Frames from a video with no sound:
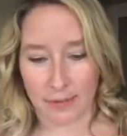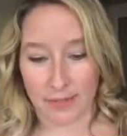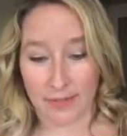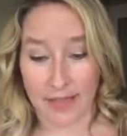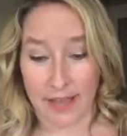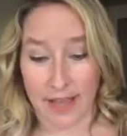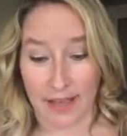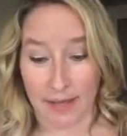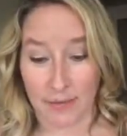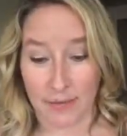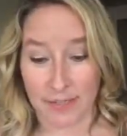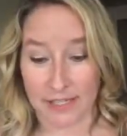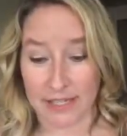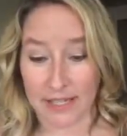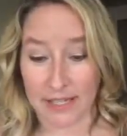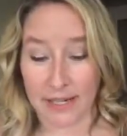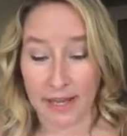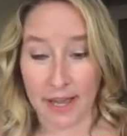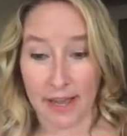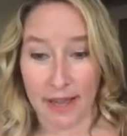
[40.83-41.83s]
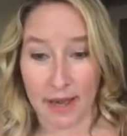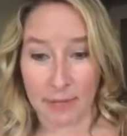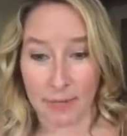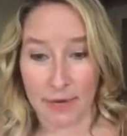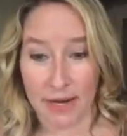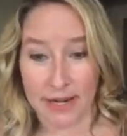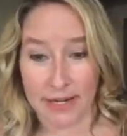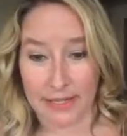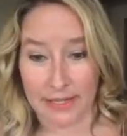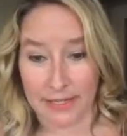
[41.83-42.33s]
So yeah, I'm just gonna hop
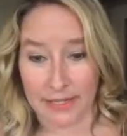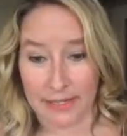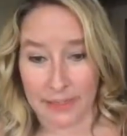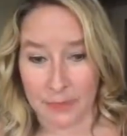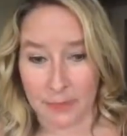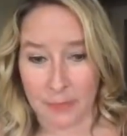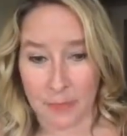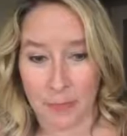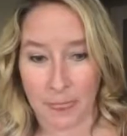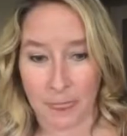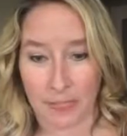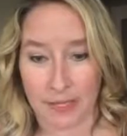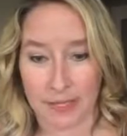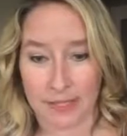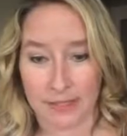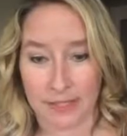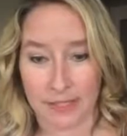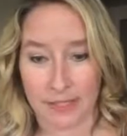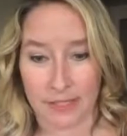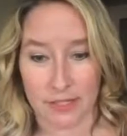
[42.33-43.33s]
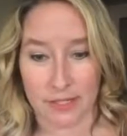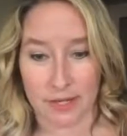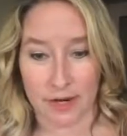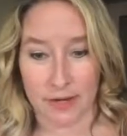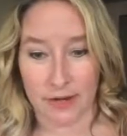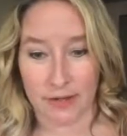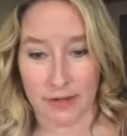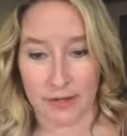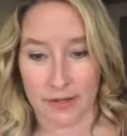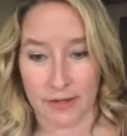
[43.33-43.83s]
right in and
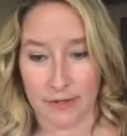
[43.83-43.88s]
start.